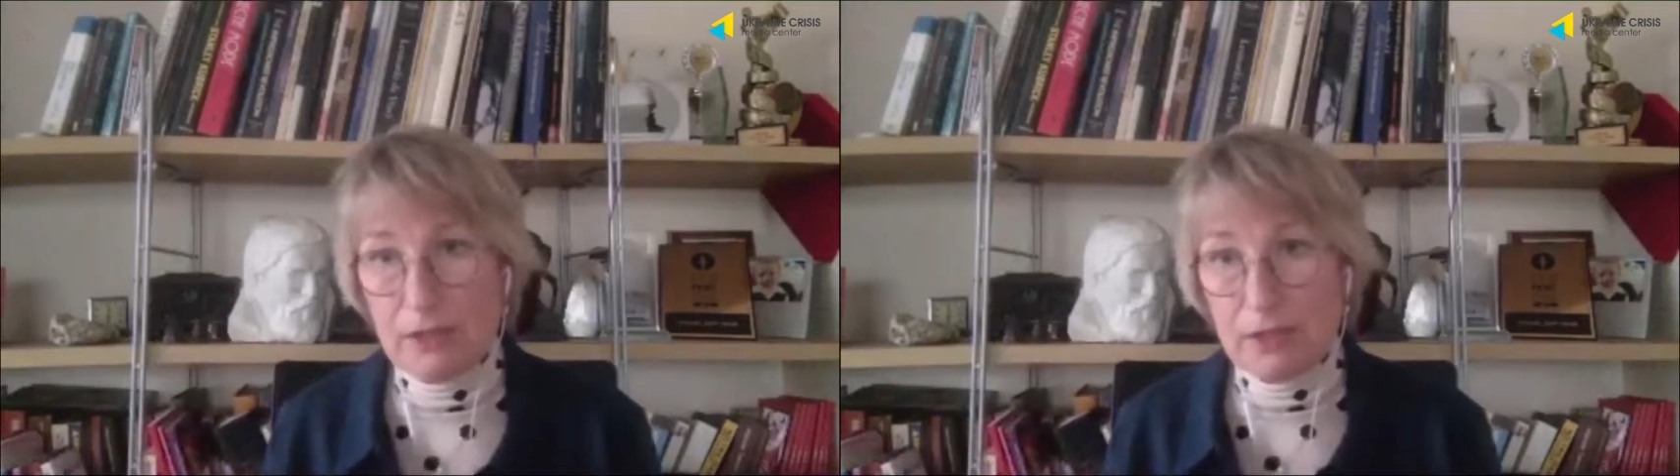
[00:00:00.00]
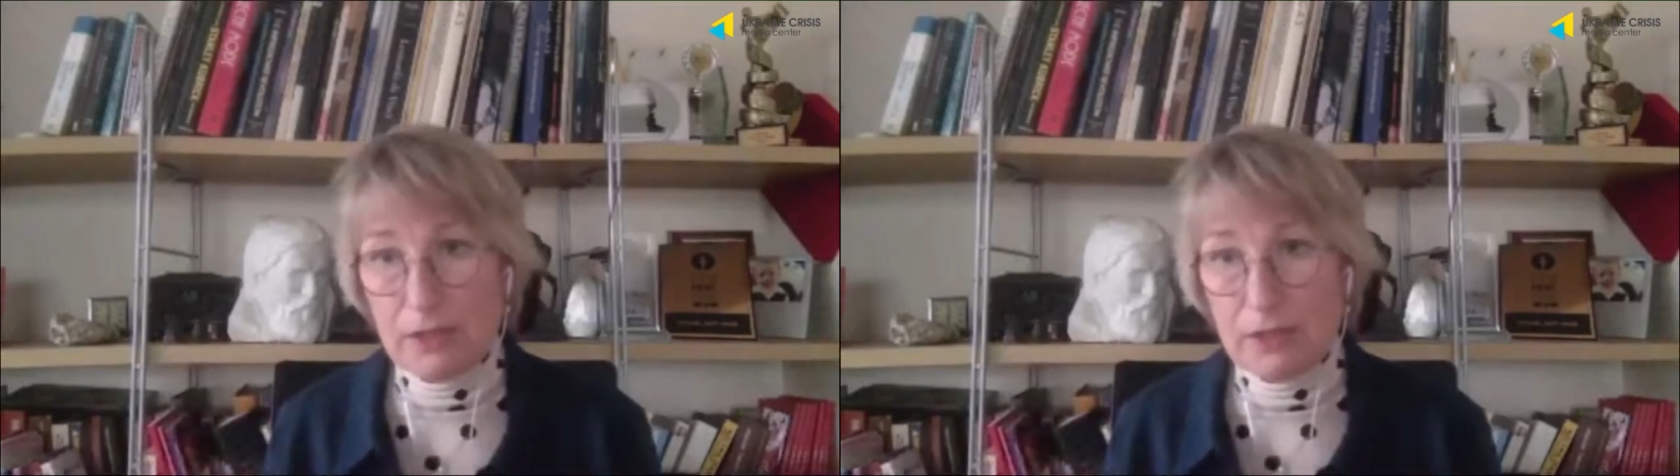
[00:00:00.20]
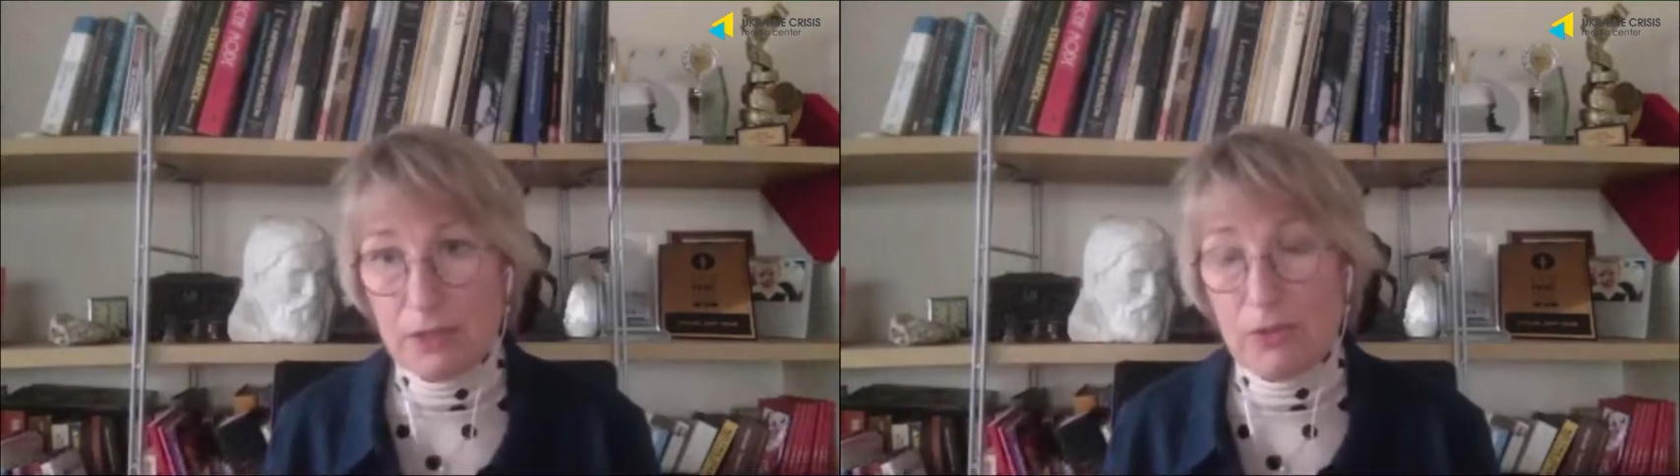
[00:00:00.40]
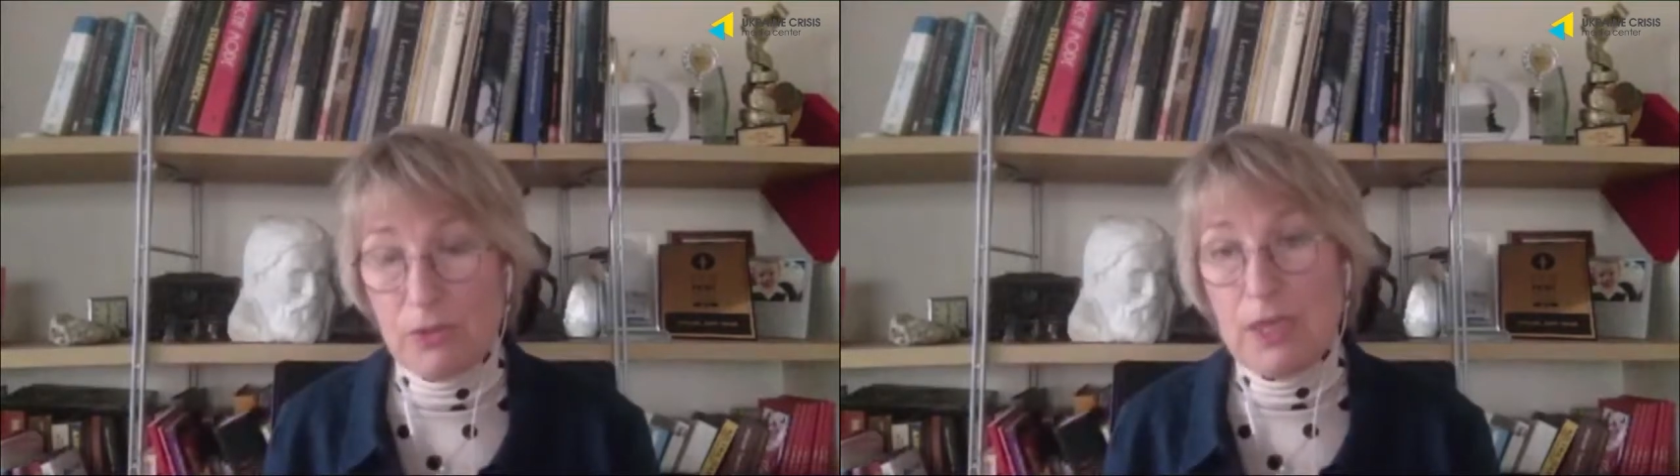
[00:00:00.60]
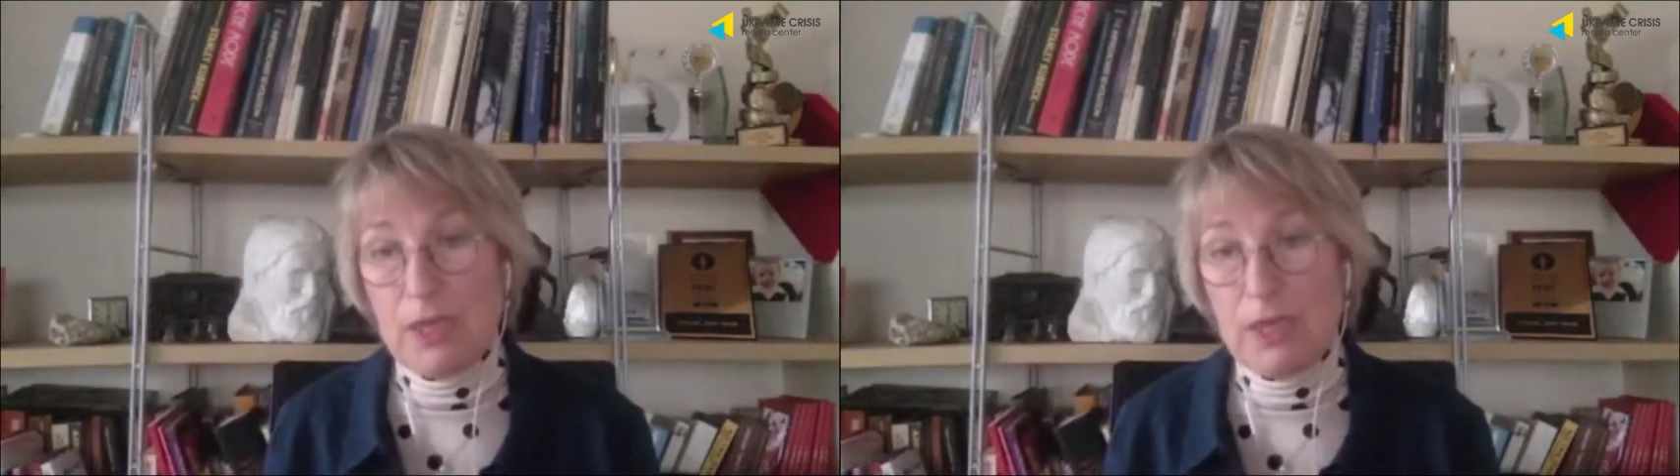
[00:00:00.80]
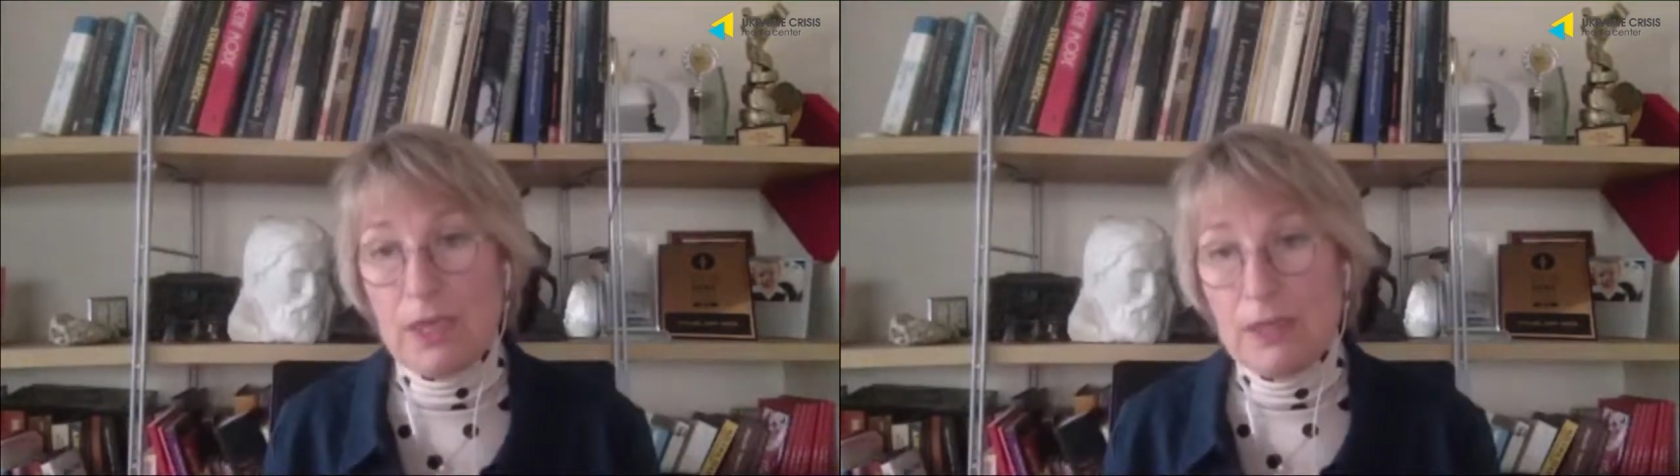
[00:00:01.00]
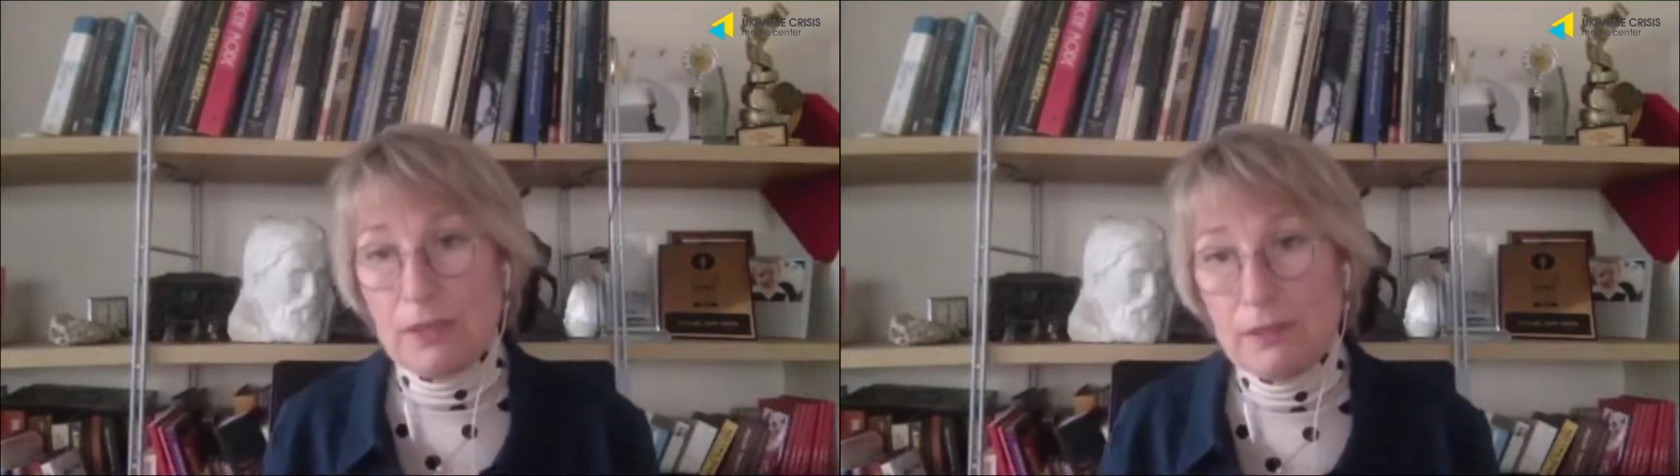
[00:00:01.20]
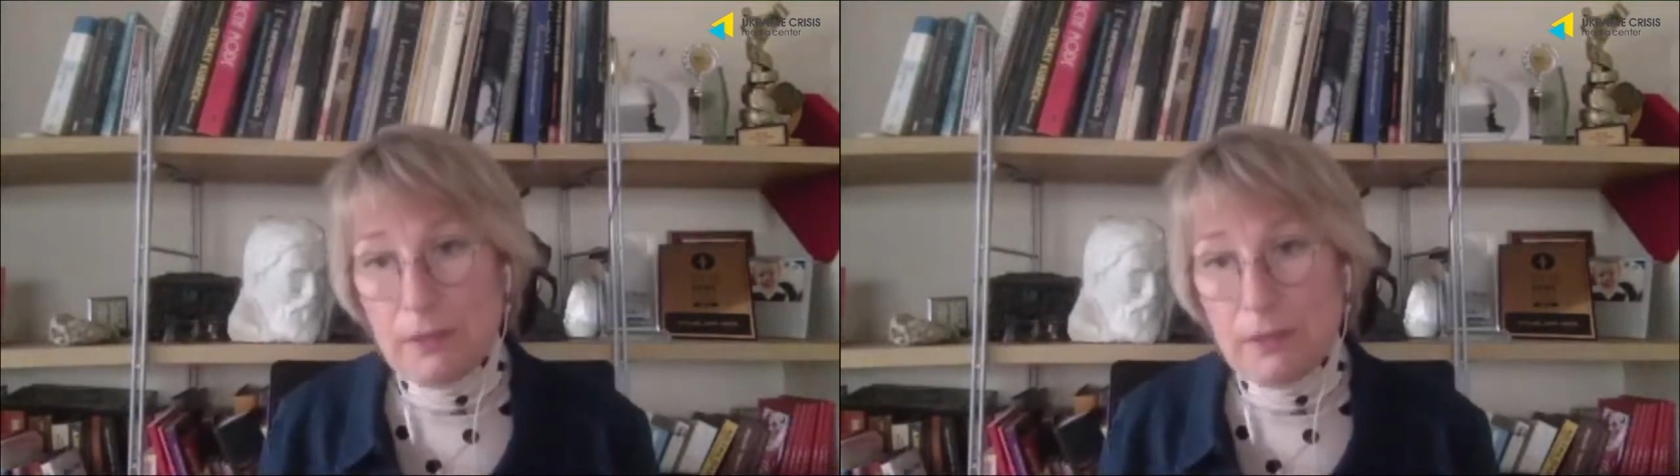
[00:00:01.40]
books for children.